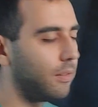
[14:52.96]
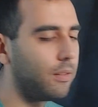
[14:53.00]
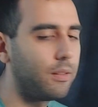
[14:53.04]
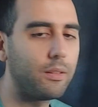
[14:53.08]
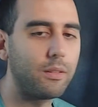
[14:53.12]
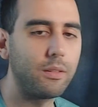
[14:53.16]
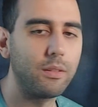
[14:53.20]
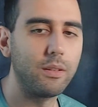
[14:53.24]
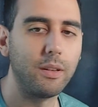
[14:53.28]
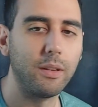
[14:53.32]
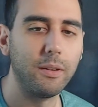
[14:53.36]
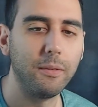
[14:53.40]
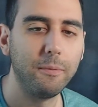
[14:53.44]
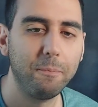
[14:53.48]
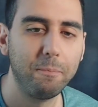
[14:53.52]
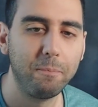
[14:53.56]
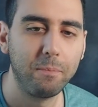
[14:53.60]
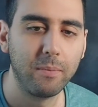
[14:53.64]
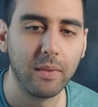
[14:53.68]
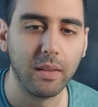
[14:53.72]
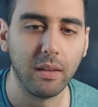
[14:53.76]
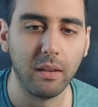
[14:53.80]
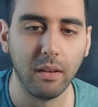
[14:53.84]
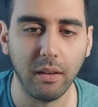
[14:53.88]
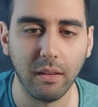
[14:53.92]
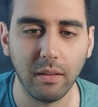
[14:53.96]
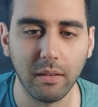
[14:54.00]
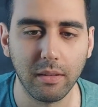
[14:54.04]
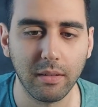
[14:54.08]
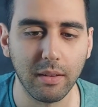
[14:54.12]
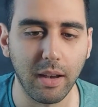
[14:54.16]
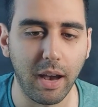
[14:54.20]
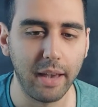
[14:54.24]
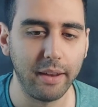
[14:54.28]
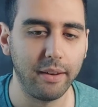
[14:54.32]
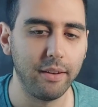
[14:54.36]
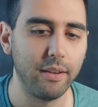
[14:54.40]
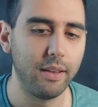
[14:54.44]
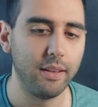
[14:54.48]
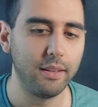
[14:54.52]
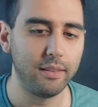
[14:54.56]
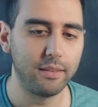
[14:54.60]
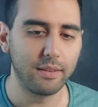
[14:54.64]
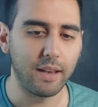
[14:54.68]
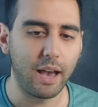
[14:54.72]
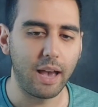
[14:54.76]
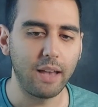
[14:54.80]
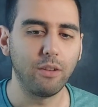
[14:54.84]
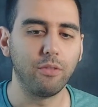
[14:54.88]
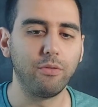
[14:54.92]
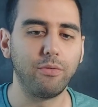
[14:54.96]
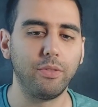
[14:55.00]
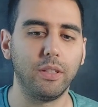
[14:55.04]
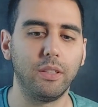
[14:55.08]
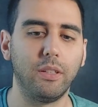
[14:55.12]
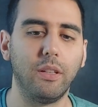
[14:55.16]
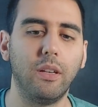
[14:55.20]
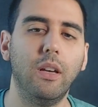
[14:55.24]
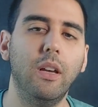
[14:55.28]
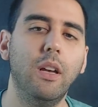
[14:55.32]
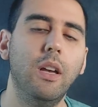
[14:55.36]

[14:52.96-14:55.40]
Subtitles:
Okay, inside of it.